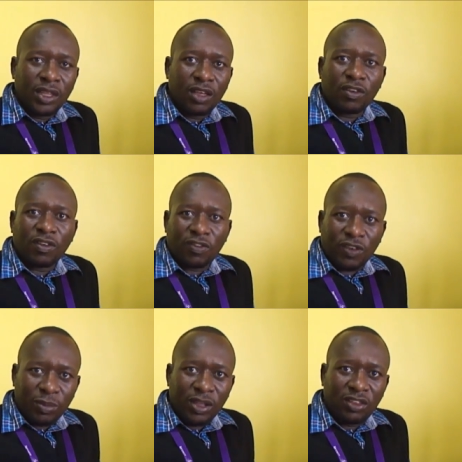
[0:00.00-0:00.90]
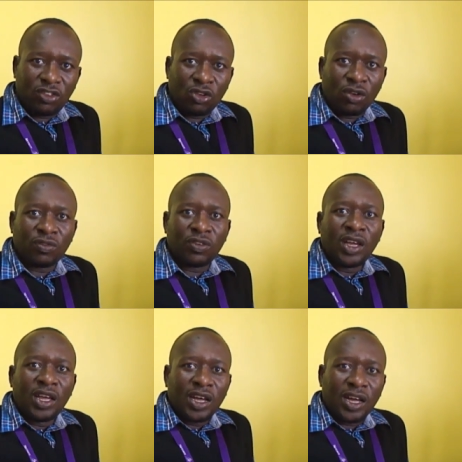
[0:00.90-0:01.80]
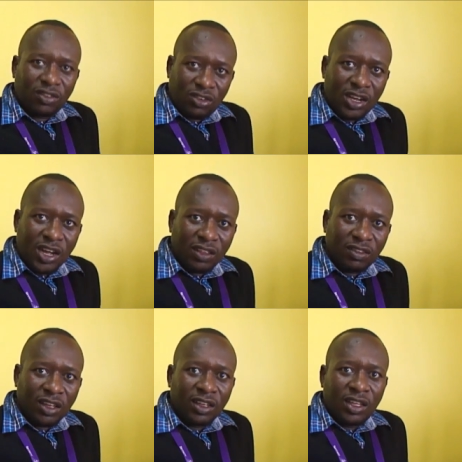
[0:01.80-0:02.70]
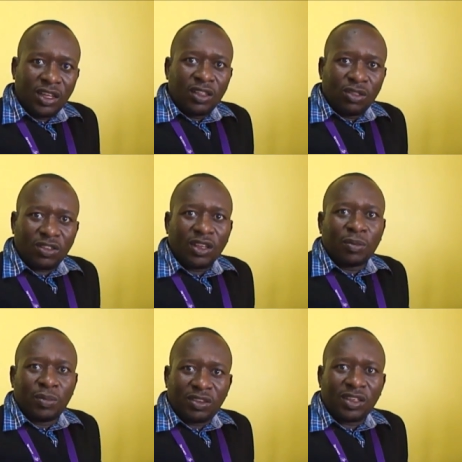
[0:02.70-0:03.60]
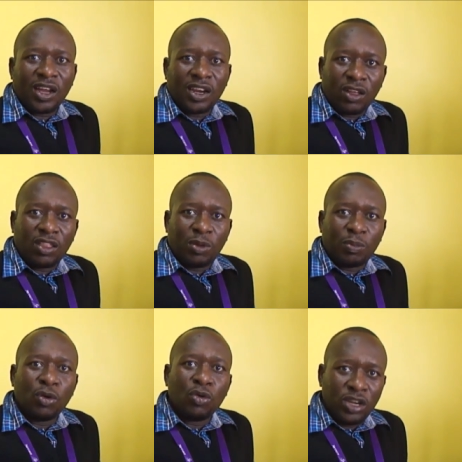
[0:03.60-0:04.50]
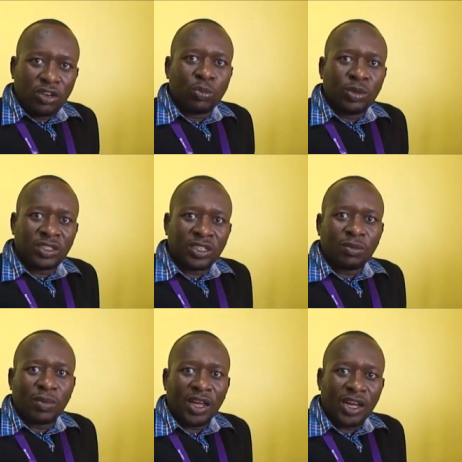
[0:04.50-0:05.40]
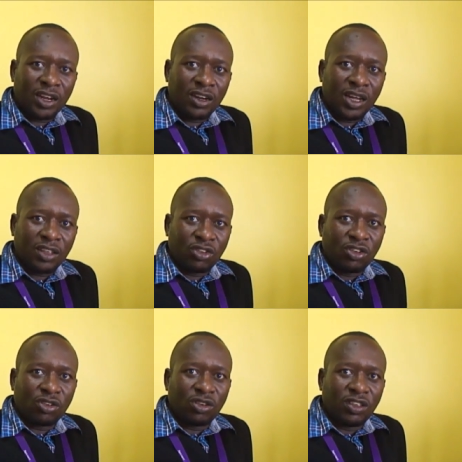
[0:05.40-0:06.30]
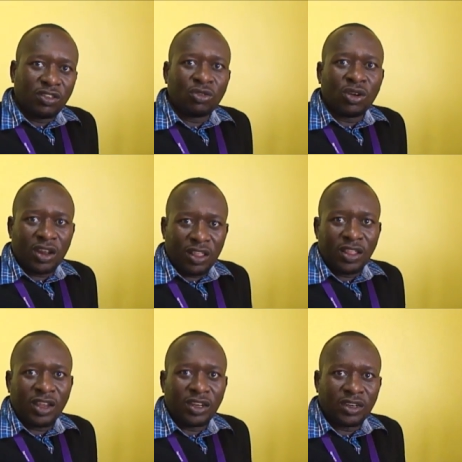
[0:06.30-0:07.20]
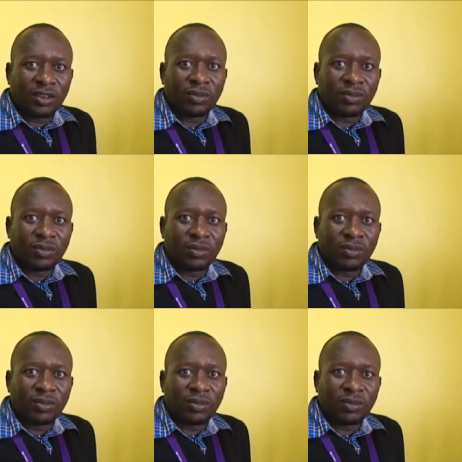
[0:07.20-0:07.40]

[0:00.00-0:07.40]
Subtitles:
if you have a family history of gastric cancer, those are basically now the people who need to be seen by a gastroenterologist sooner rather than later.